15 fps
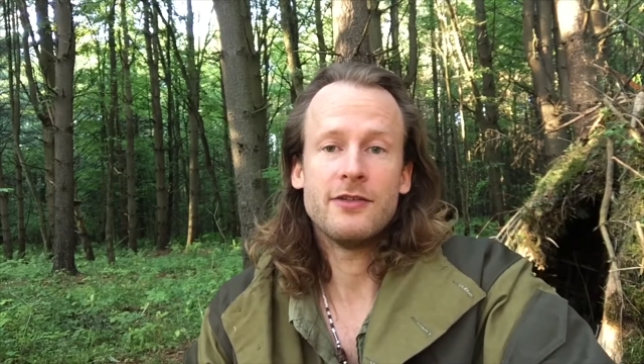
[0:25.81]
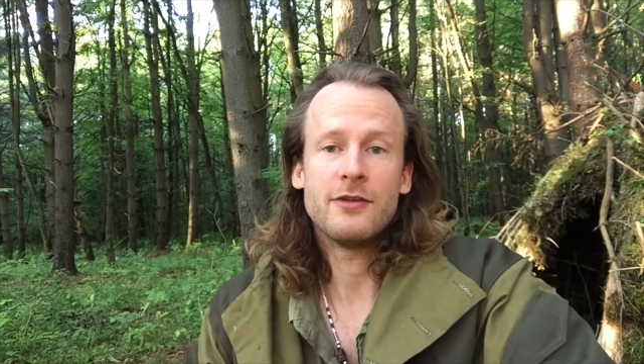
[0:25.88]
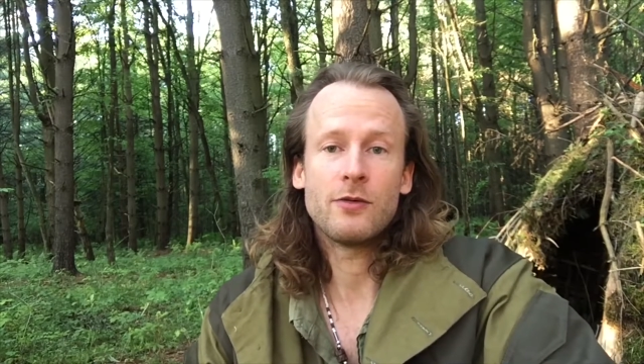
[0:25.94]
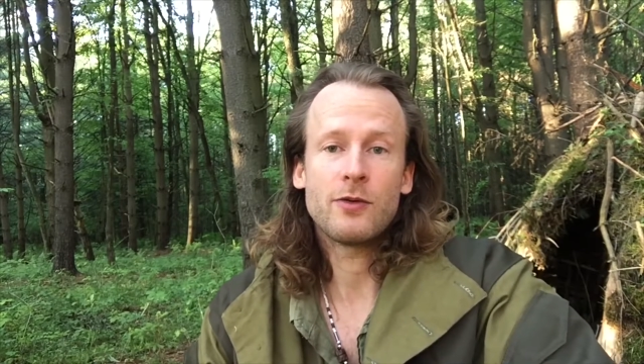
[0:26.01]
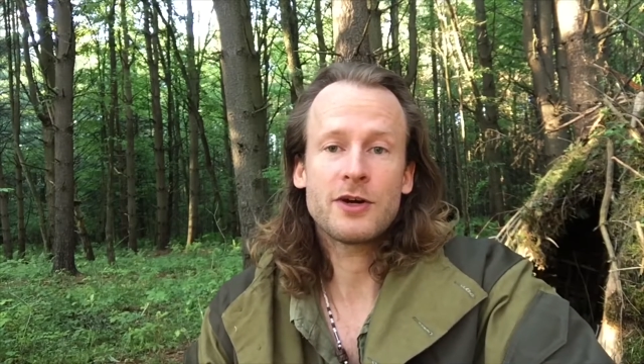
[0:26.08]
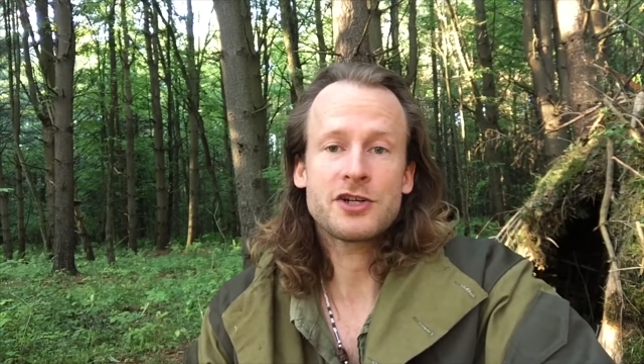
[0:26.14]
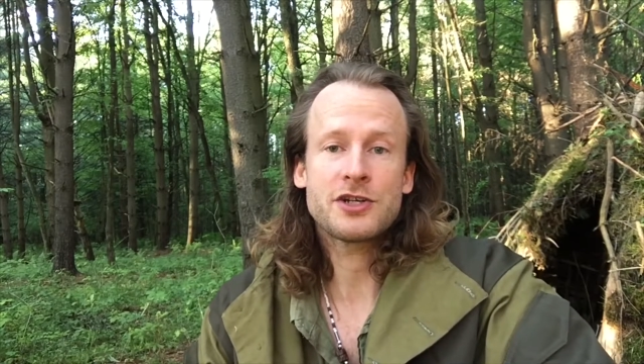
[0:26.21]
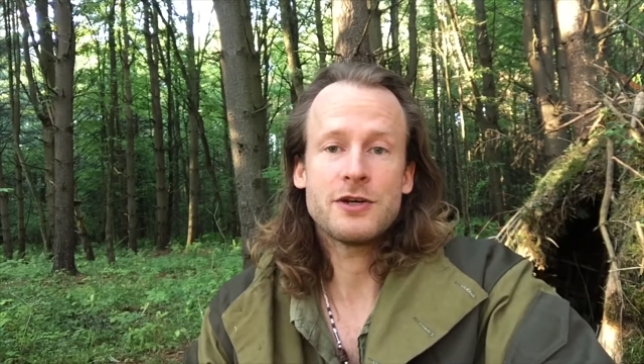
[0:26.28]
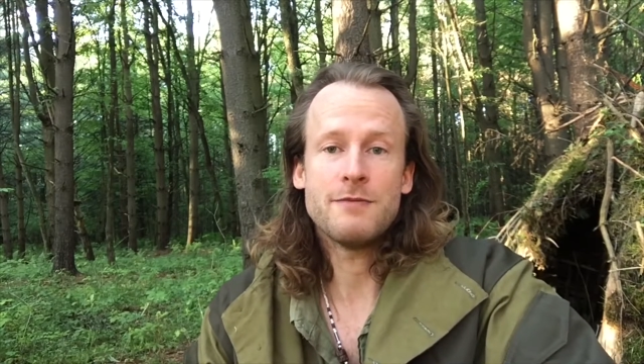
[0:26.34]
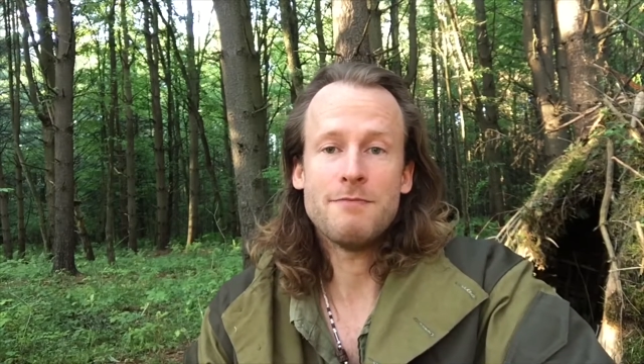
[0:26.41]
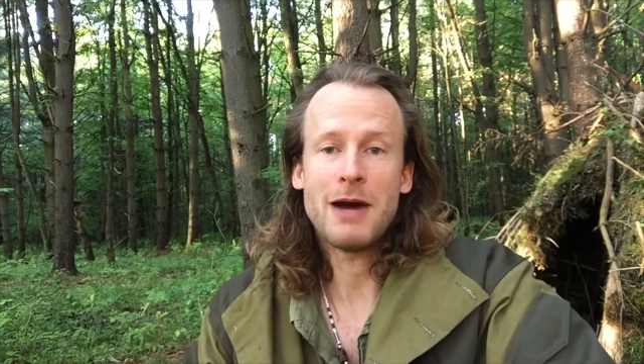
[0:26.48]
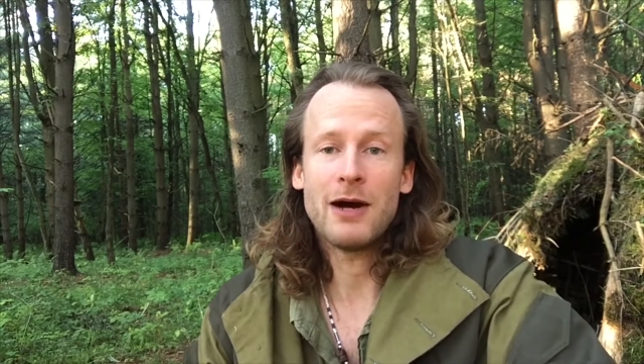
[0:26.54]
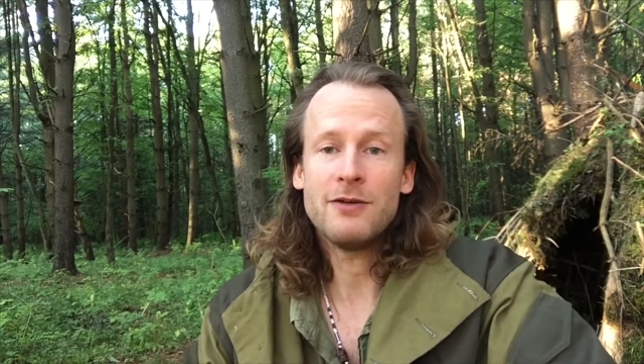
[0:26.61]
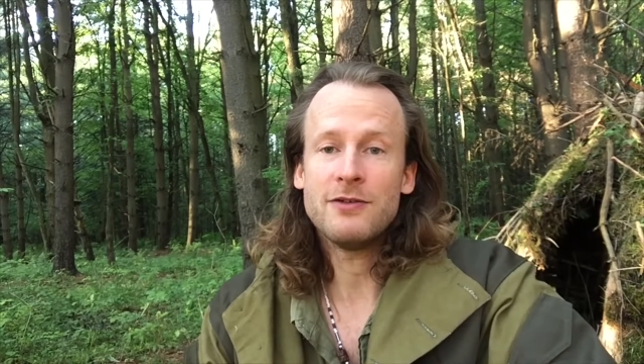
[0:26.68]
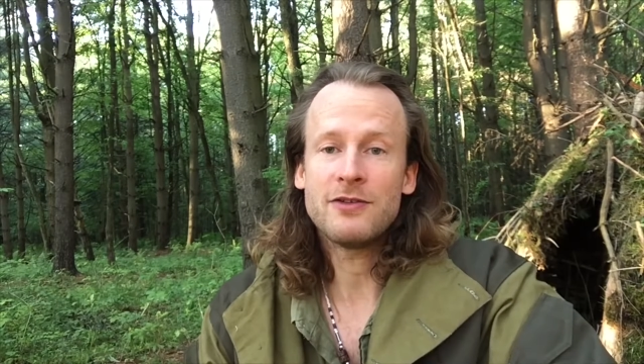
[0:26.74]
the Russian
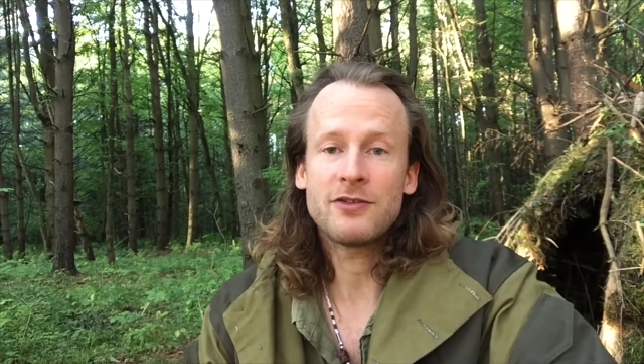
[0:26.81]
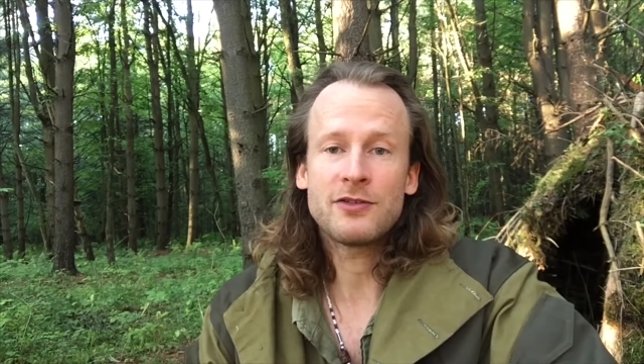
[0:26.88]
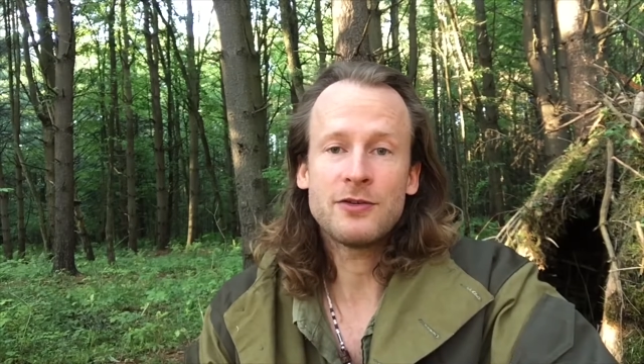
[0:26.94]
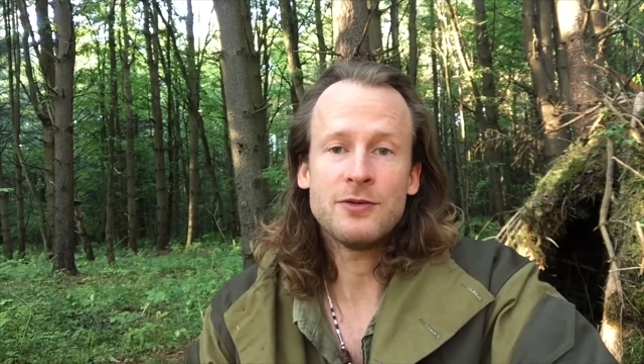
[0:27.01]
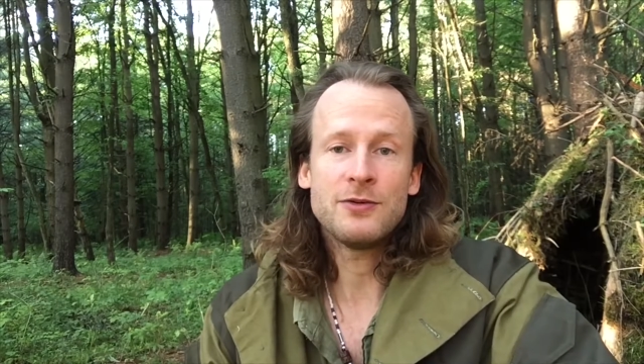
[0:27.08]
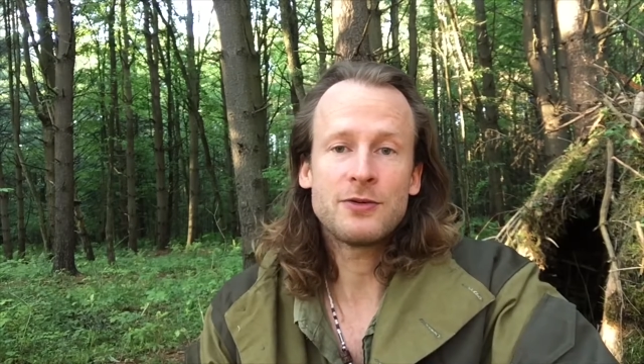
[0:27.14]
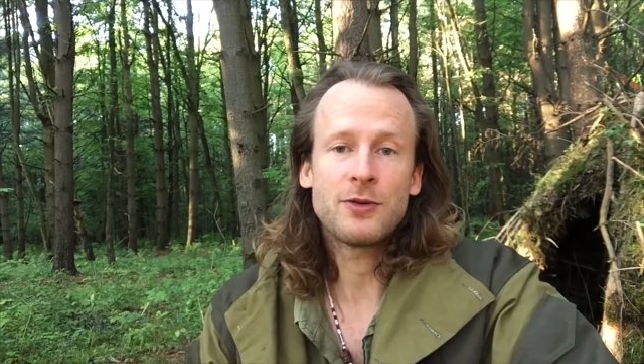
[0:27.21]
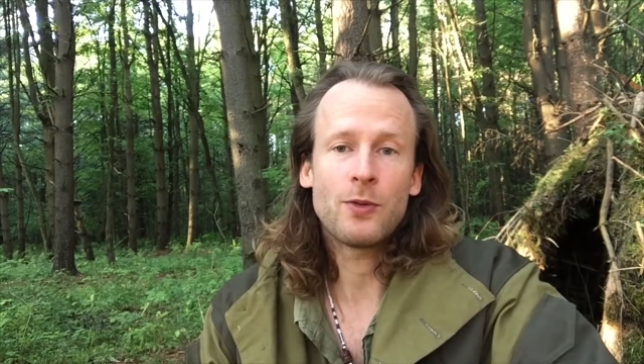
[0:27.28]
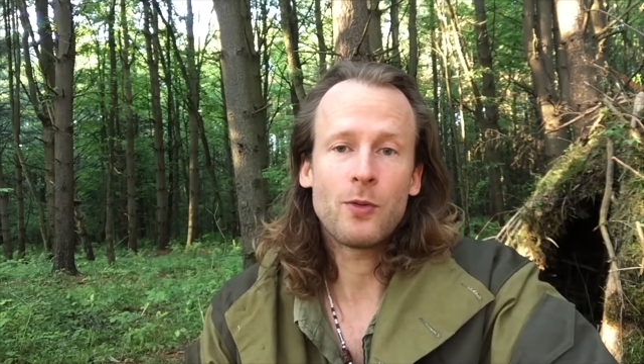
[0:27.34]
mountain suit